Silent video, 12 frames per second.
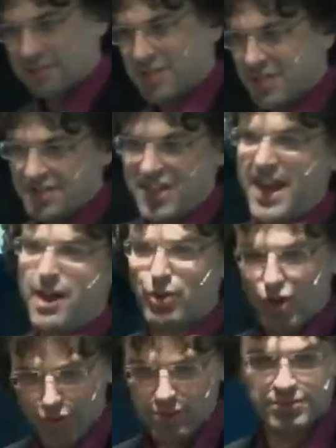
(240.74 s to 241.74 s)
to the
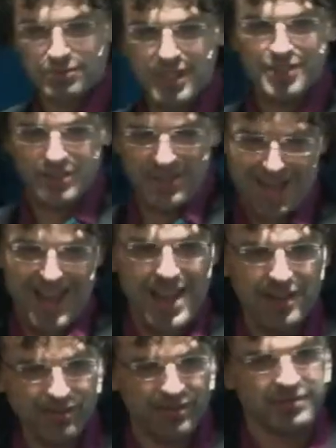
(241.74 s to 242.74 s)
terror that you can
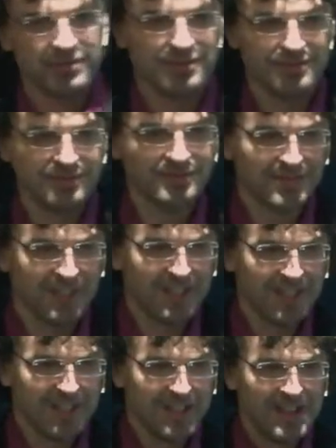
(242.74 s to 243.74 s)
have.
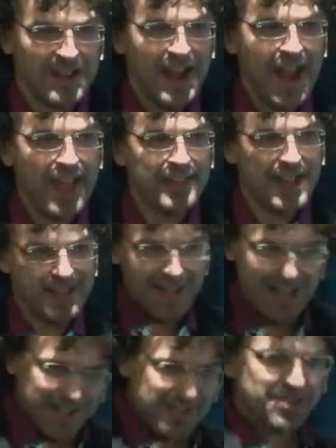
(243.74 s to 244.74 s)
And then
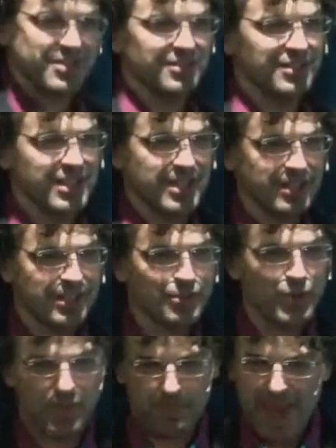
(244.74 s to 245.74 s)
instantly,
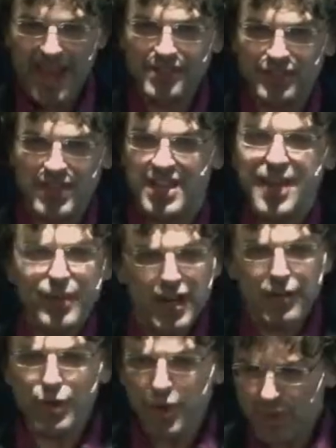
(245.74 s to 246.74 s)
with pasting, even
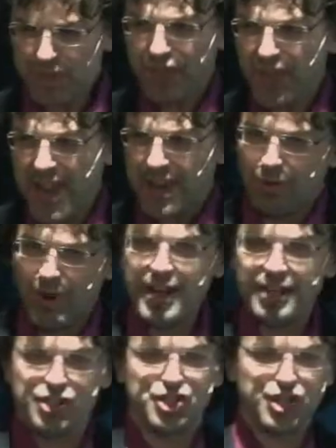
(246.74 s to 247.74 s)
if it was fake,
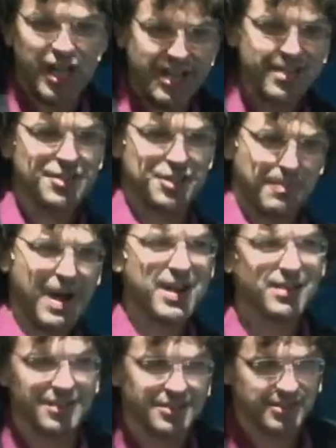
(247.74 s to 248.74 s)
right? A giant
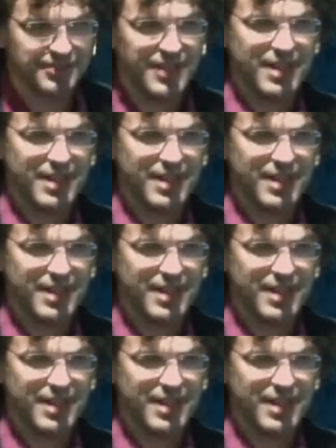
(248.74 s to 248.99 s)
smile on your